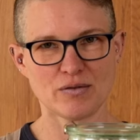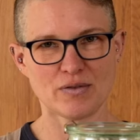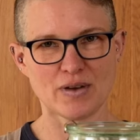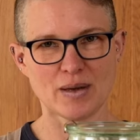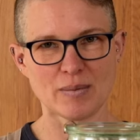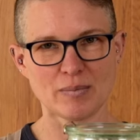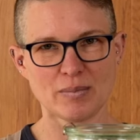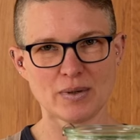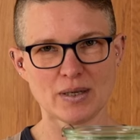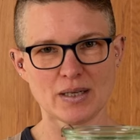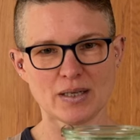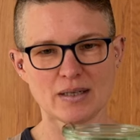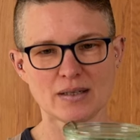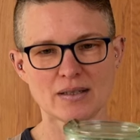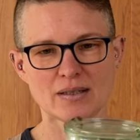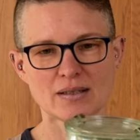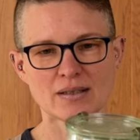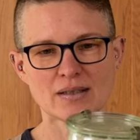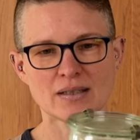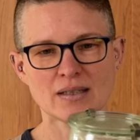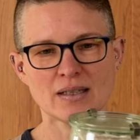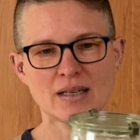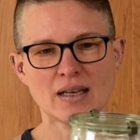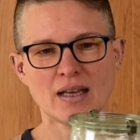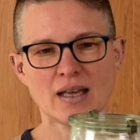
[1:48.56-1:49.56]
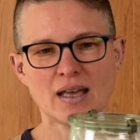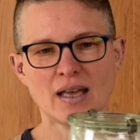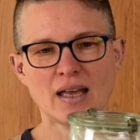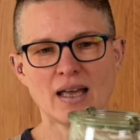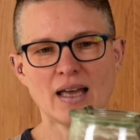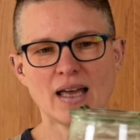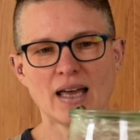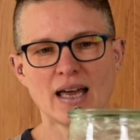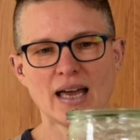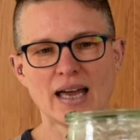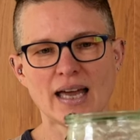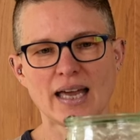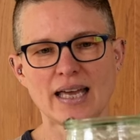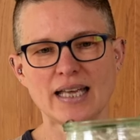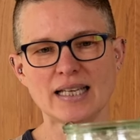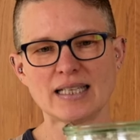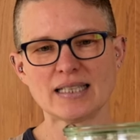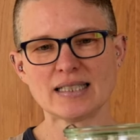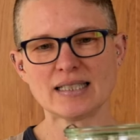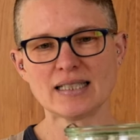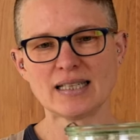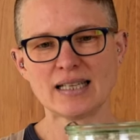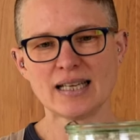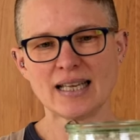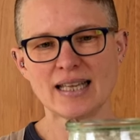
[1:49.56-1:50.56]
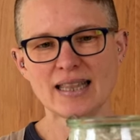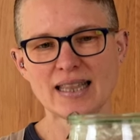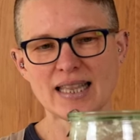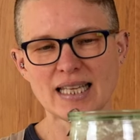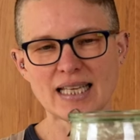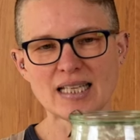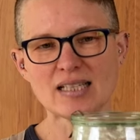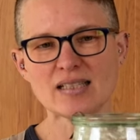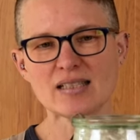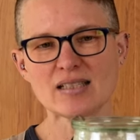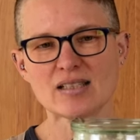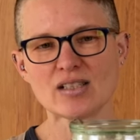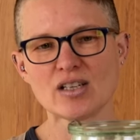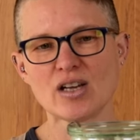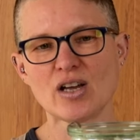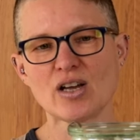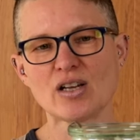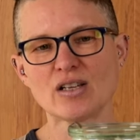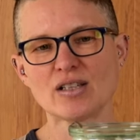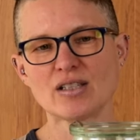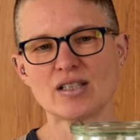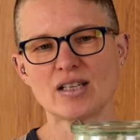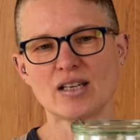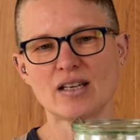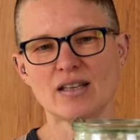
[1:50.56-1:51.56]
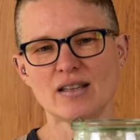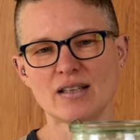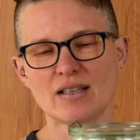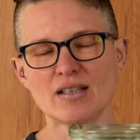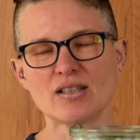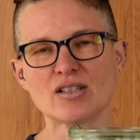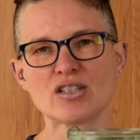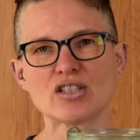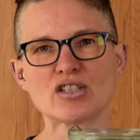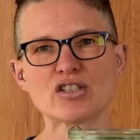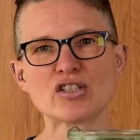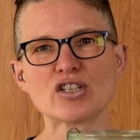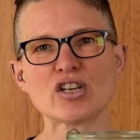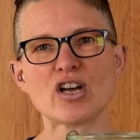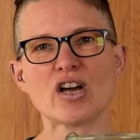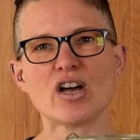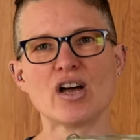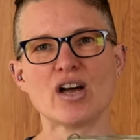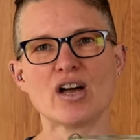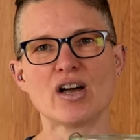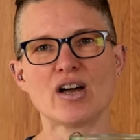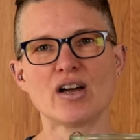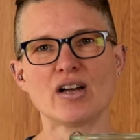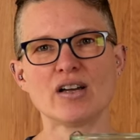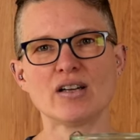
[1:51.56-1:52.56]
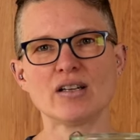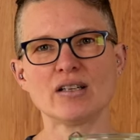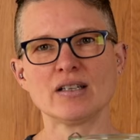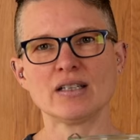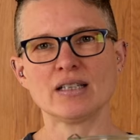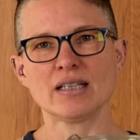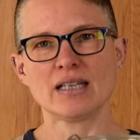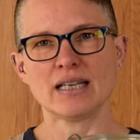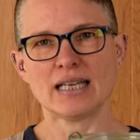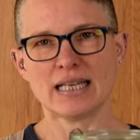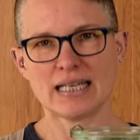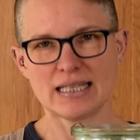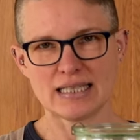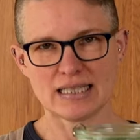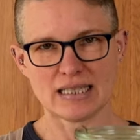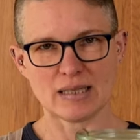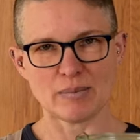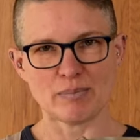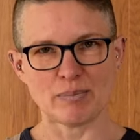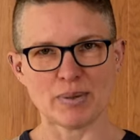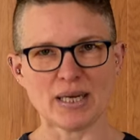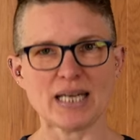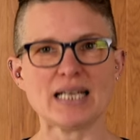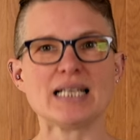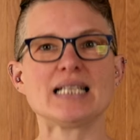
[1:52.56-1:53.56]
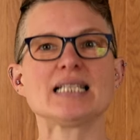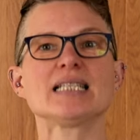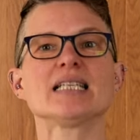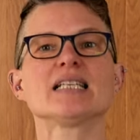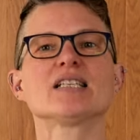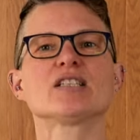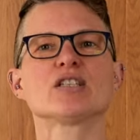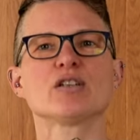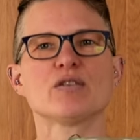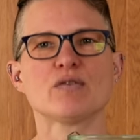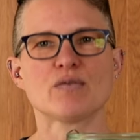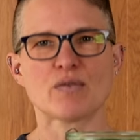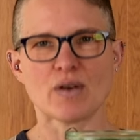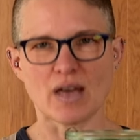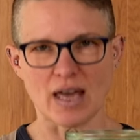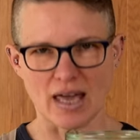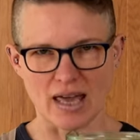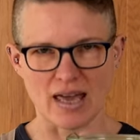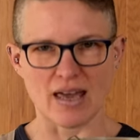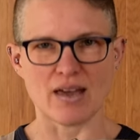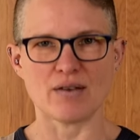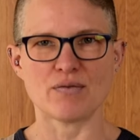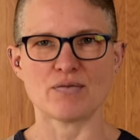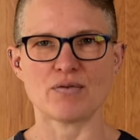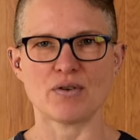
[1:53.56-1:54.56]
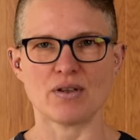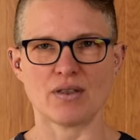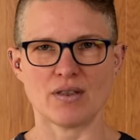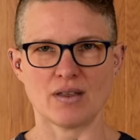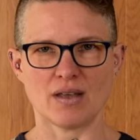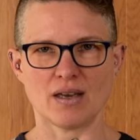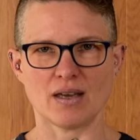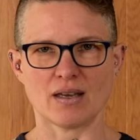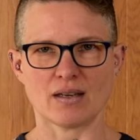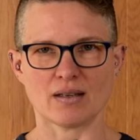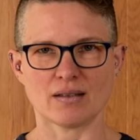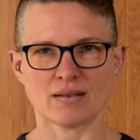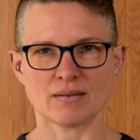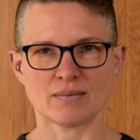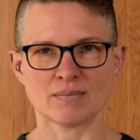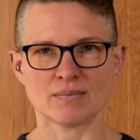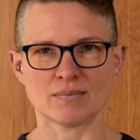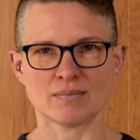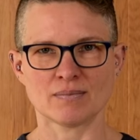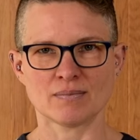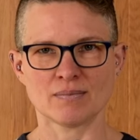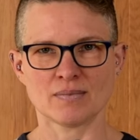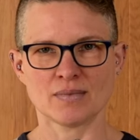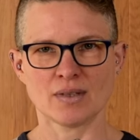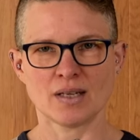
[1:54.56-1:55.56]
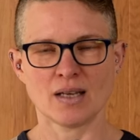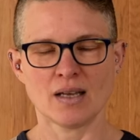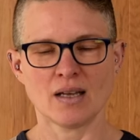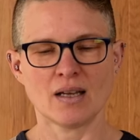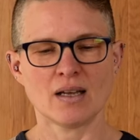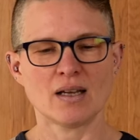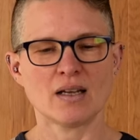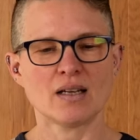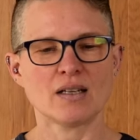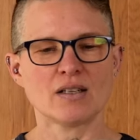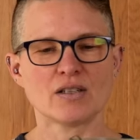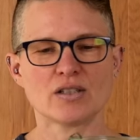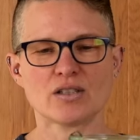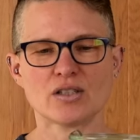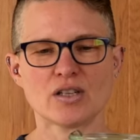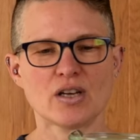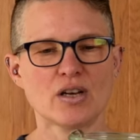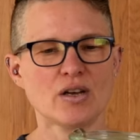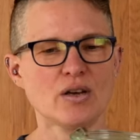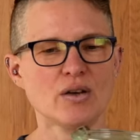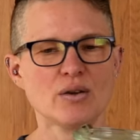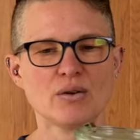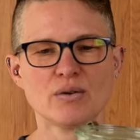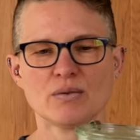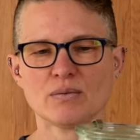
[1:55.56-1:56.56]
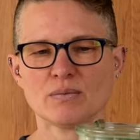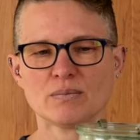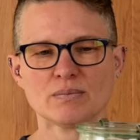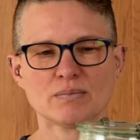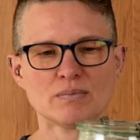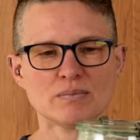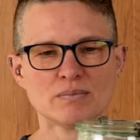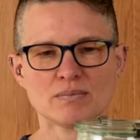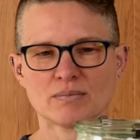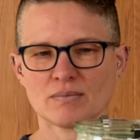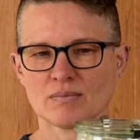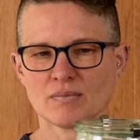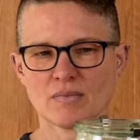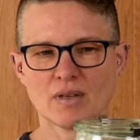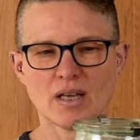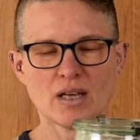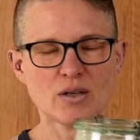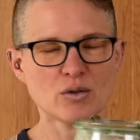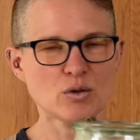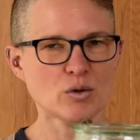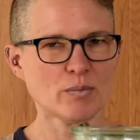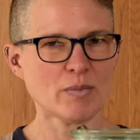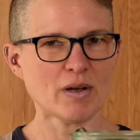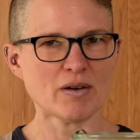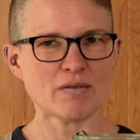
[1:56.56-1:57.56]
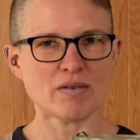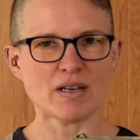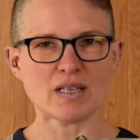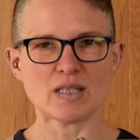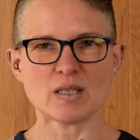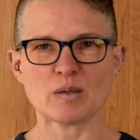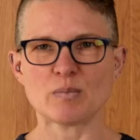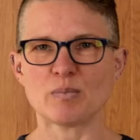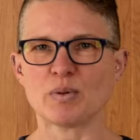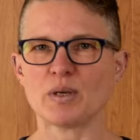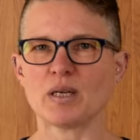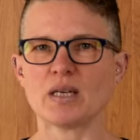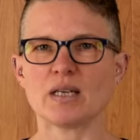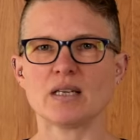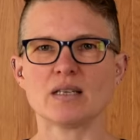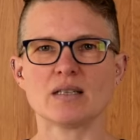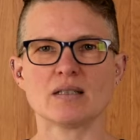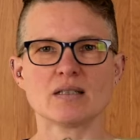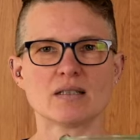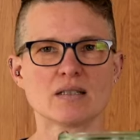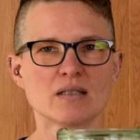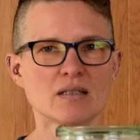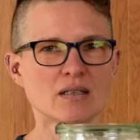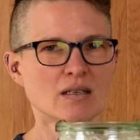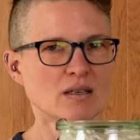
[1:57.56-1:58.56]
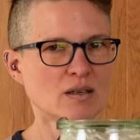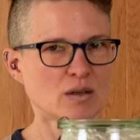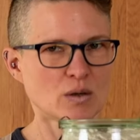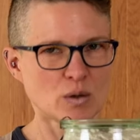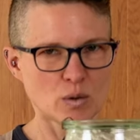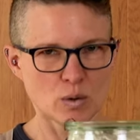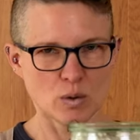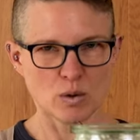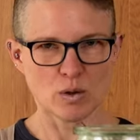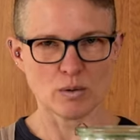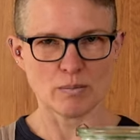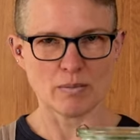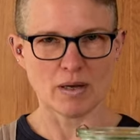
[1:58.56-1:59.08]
fabulous. And this starter, this star, is the basis of everything. So in all my recipes, all